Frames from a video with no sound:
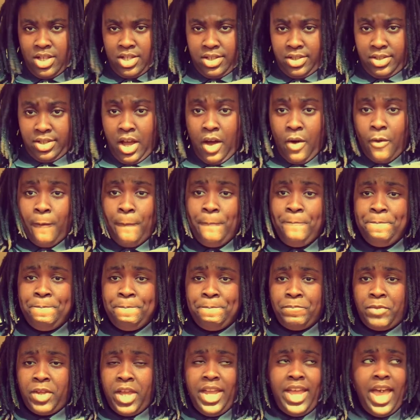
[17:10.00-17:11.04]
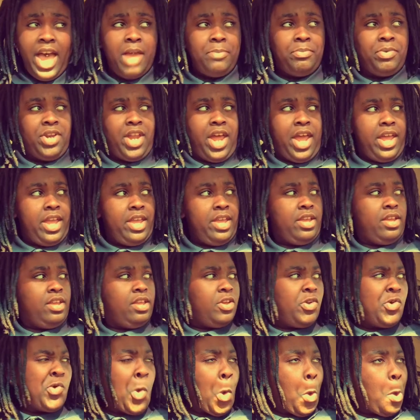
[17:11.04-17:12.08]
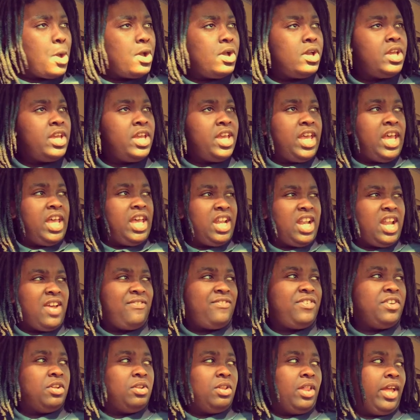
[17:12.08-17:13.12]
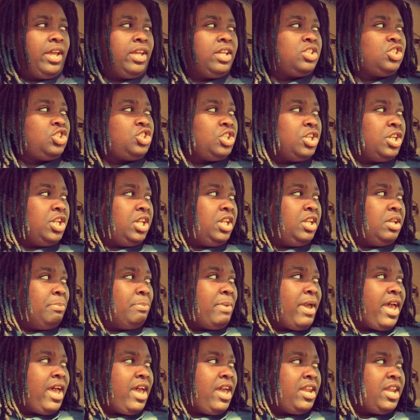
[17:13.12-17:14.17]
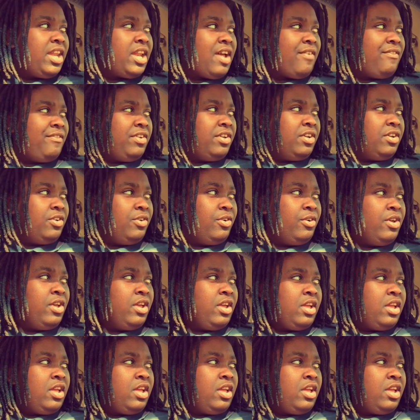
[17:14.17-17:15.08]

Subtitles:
So he came today, and I feel like shitty and bad, and I feel